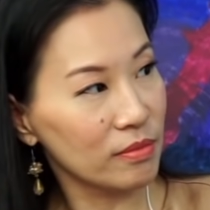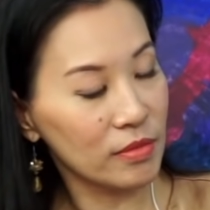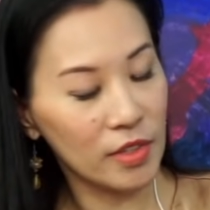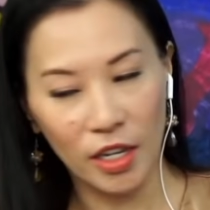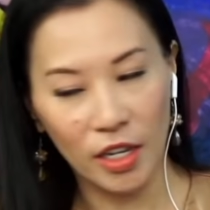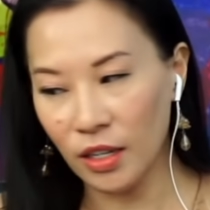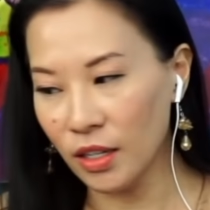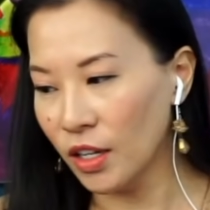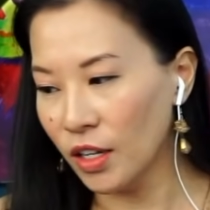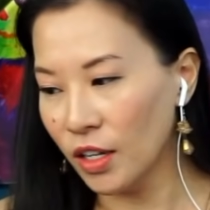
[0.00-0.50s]

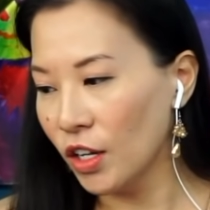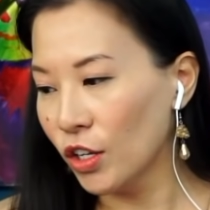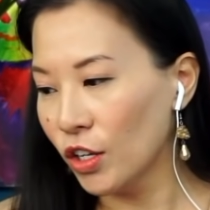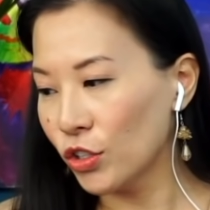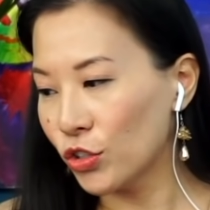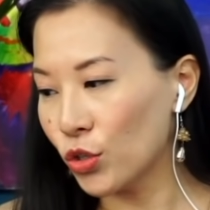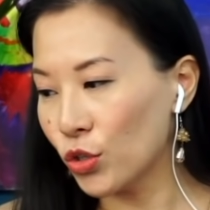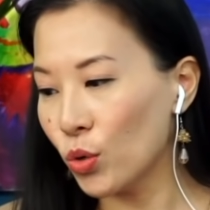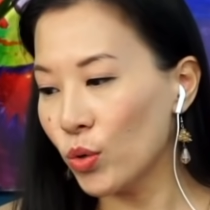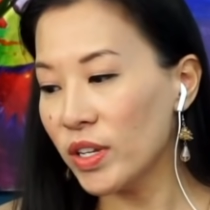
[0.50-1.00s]
Yeah.
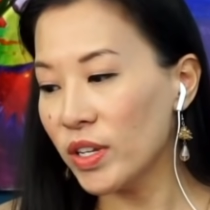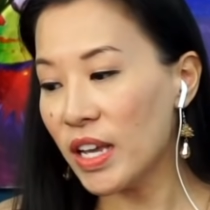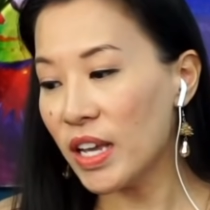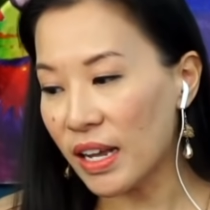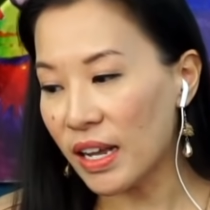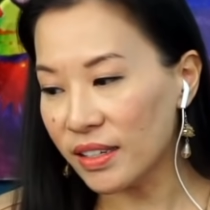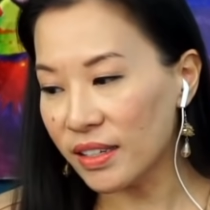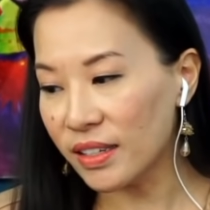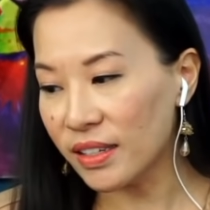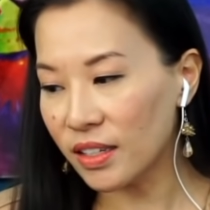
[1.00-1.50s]
So
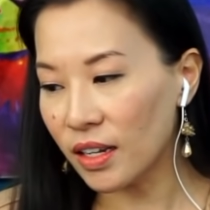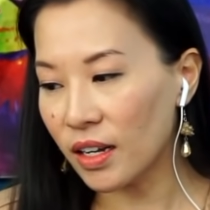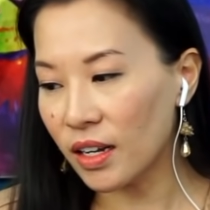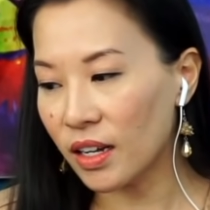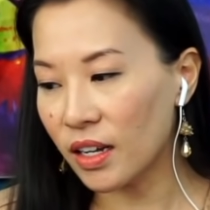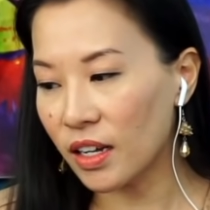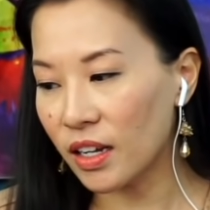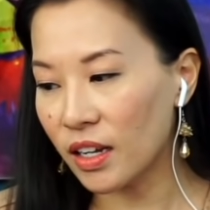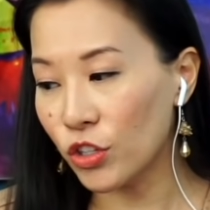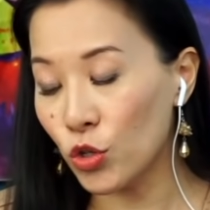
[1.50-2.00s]
yes,
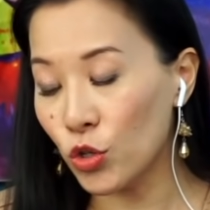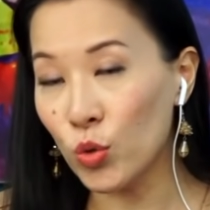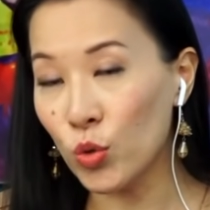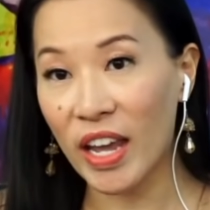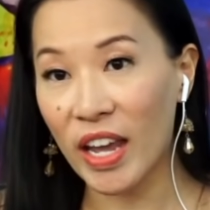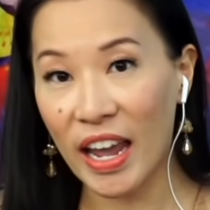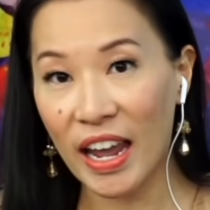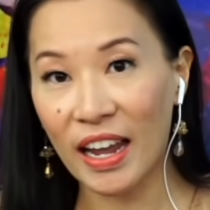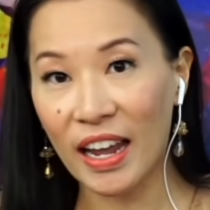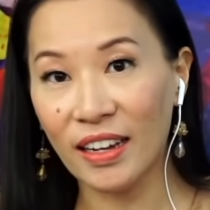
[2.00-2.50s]
you
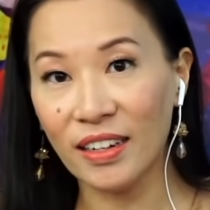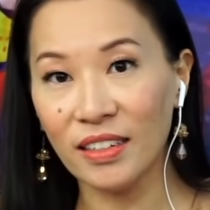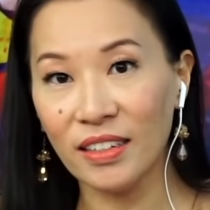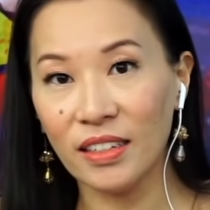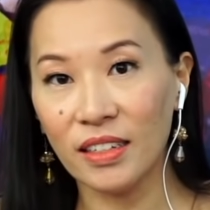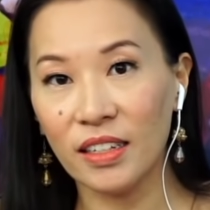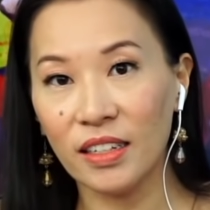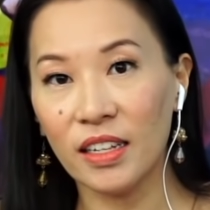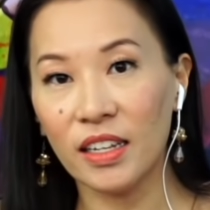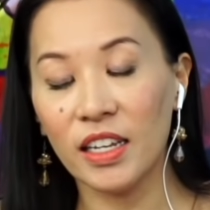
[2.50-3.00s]
can.
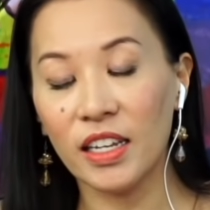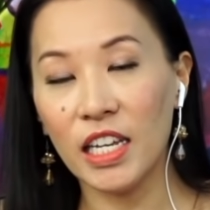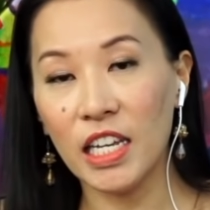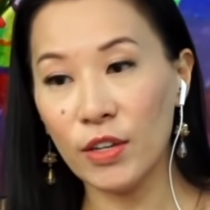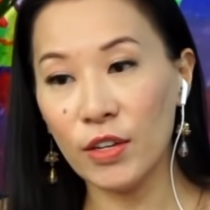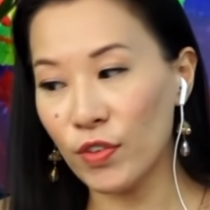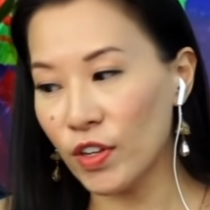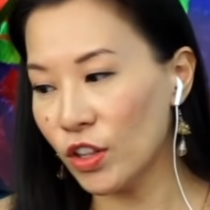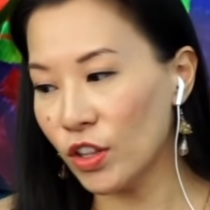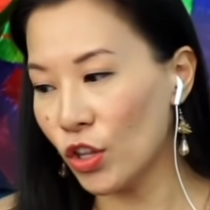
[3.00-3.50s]

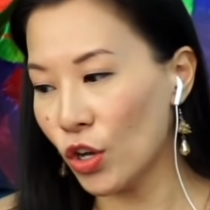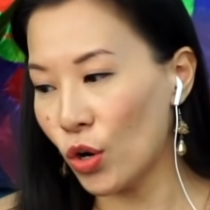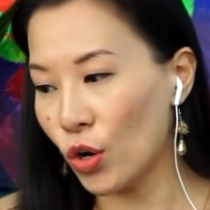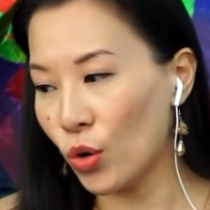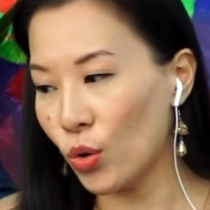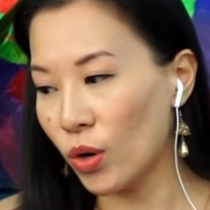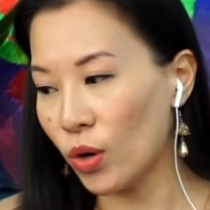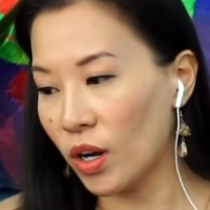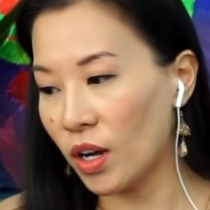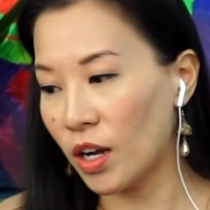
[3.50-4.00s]
Even
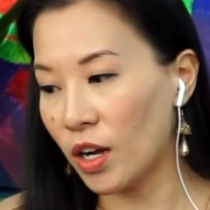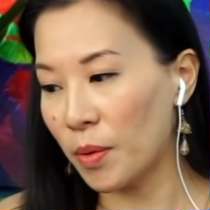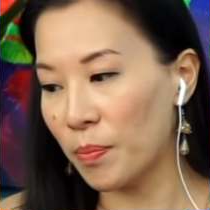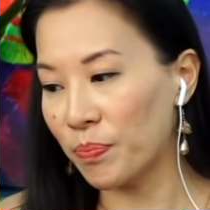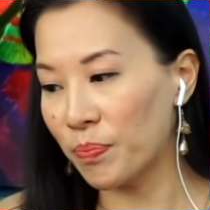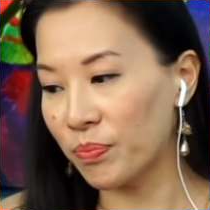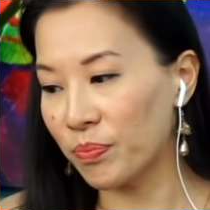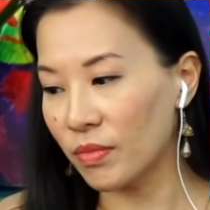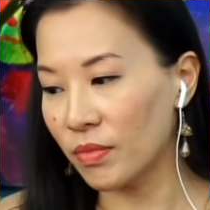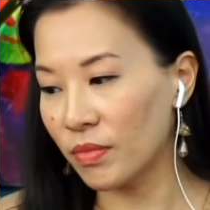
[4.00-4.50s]
though
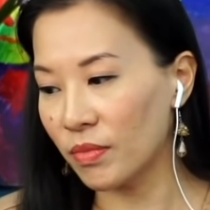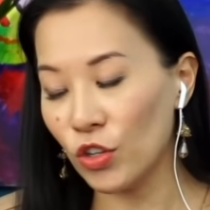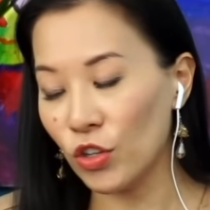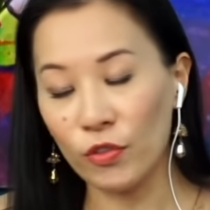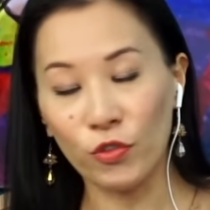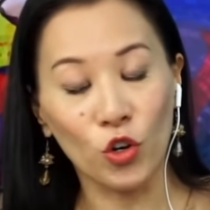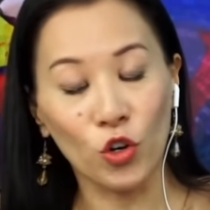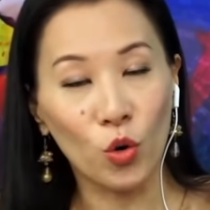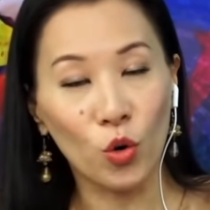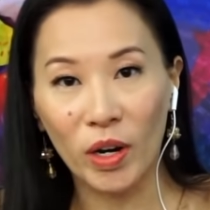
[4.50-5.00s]

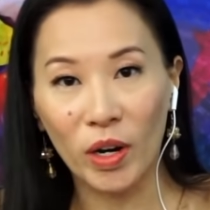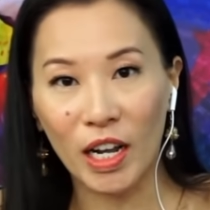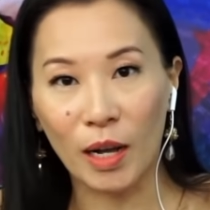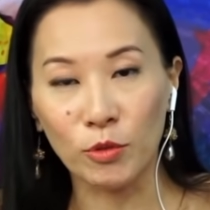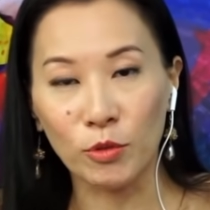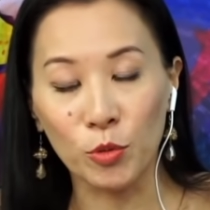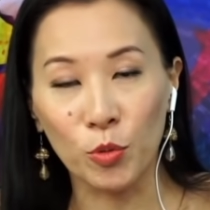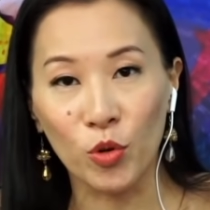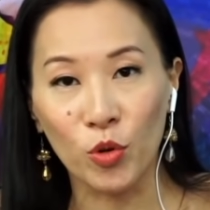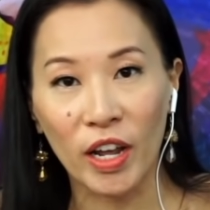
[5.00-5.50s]
if you don't want to
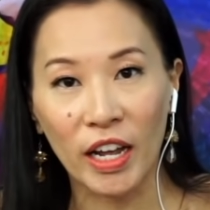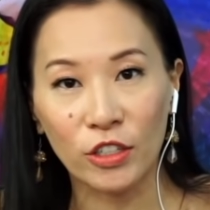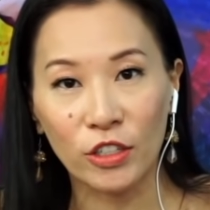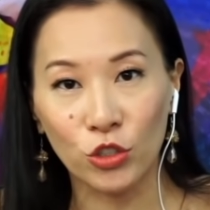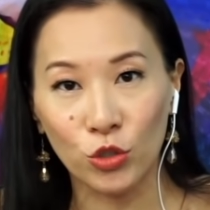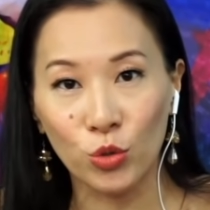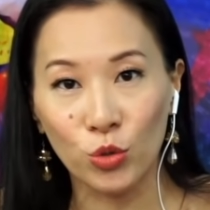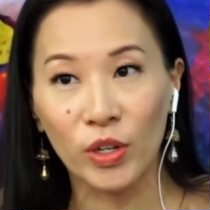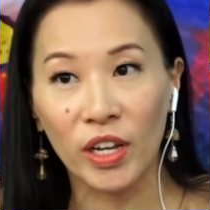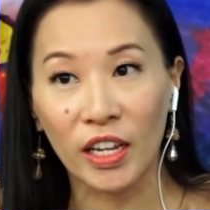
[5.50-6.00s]
come to Phuket,
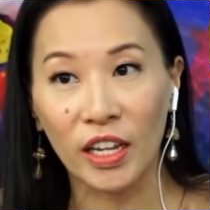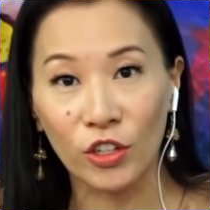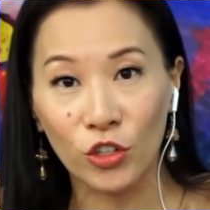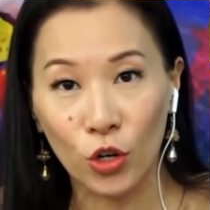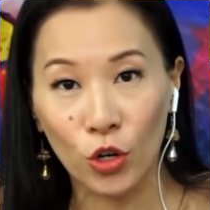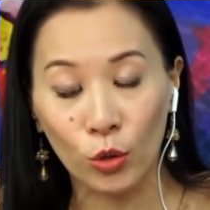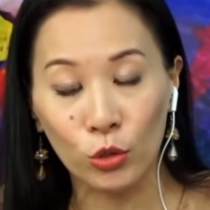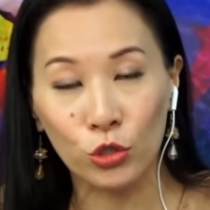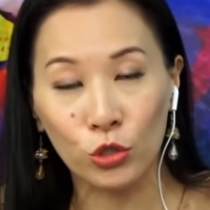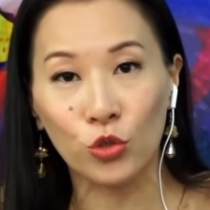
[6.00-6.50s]
you can
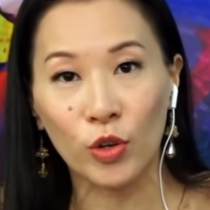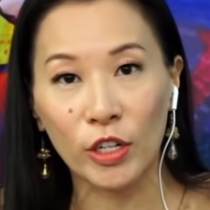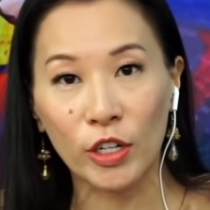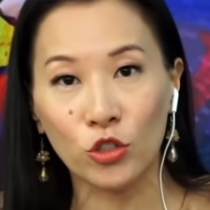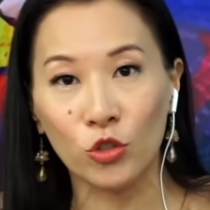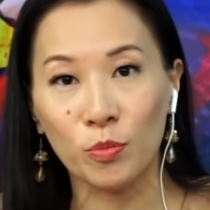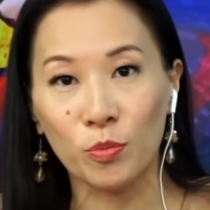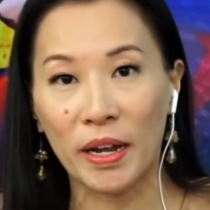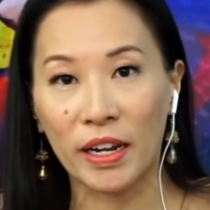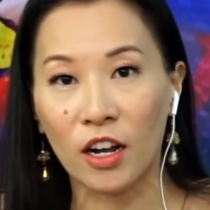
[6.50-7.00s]
go straight
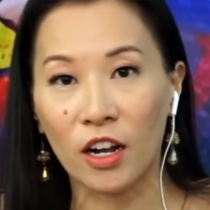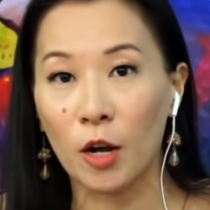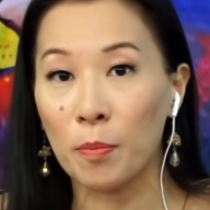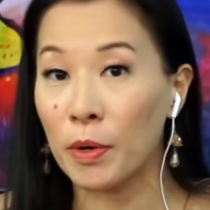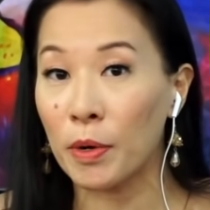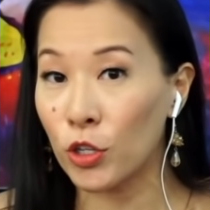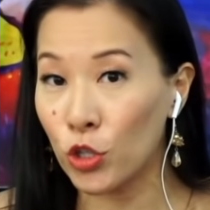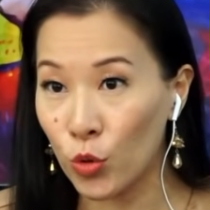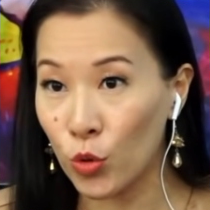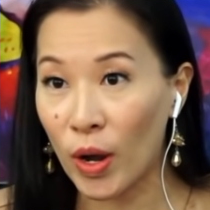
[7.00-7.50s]
to Bangkok,
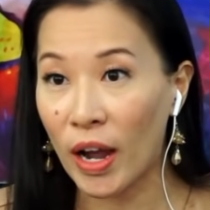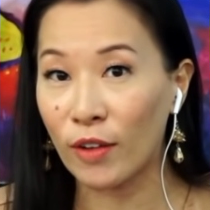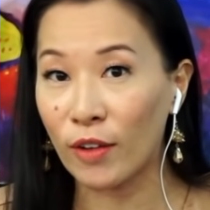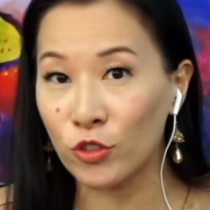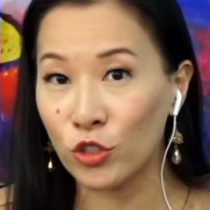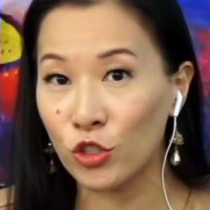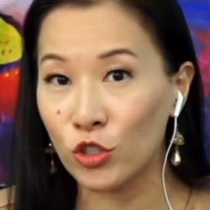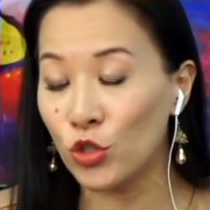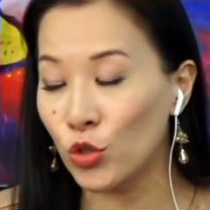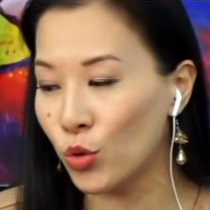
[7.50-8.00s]
but you have
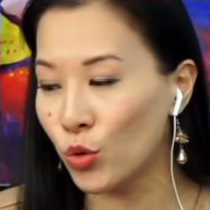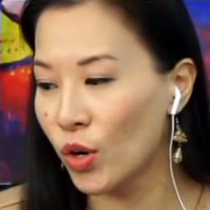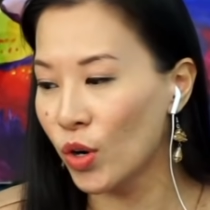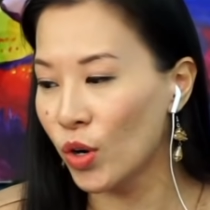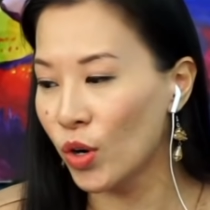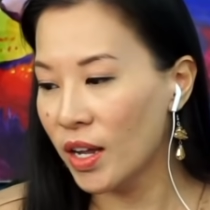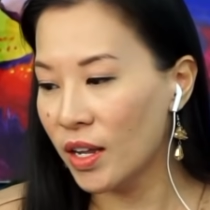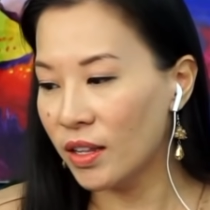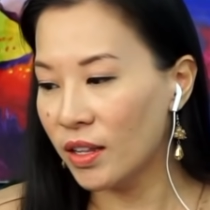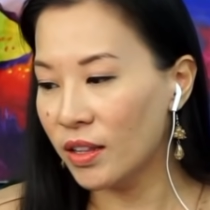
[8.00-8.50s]
to do
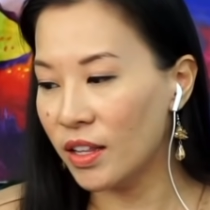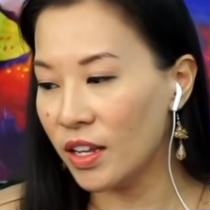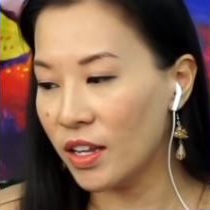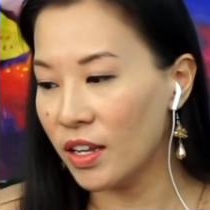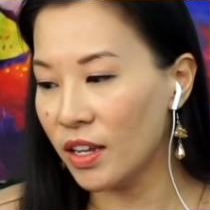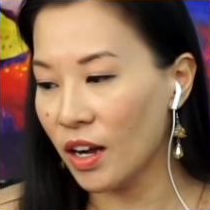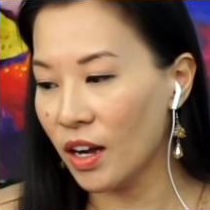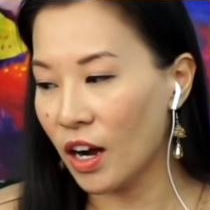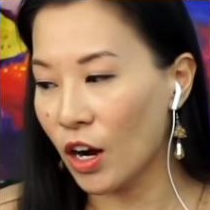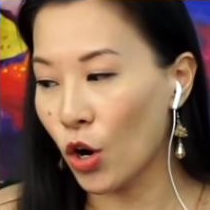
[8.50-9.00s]

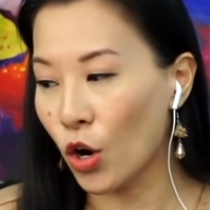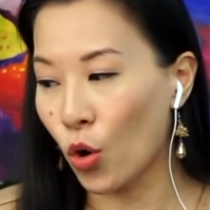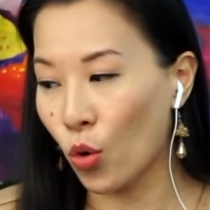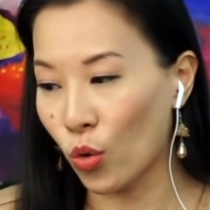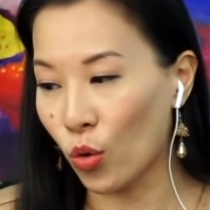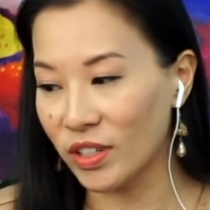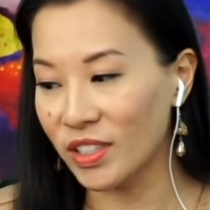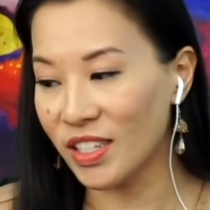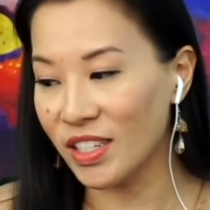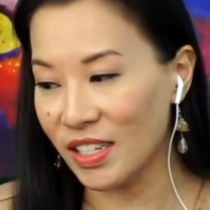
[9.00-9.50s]
the
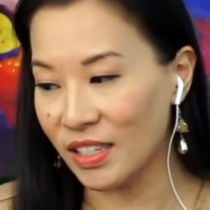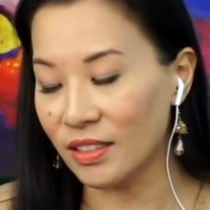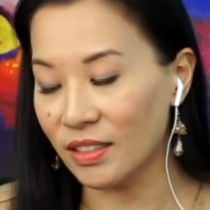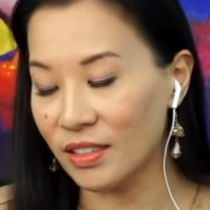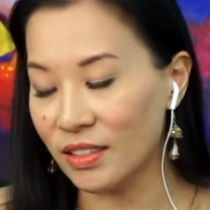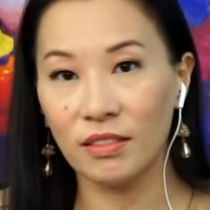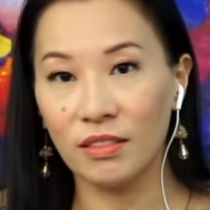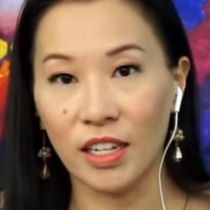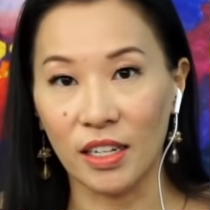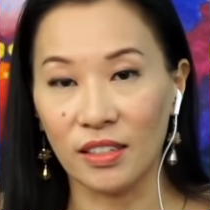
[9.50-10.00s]
quarantine.
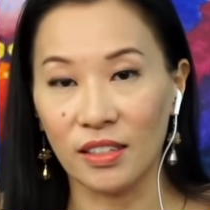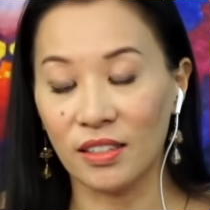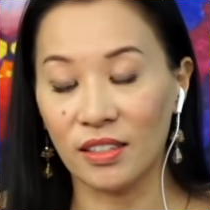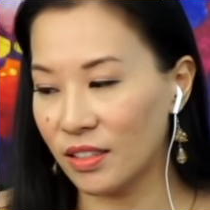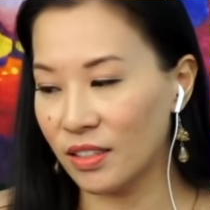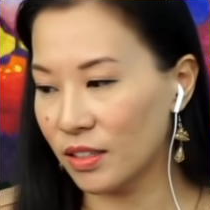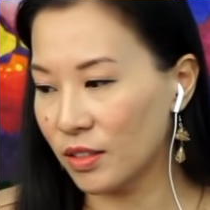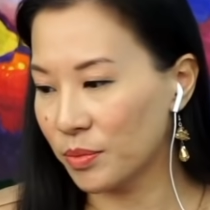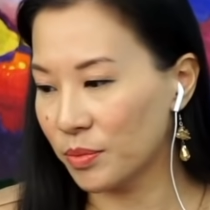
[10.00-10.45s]
Yes.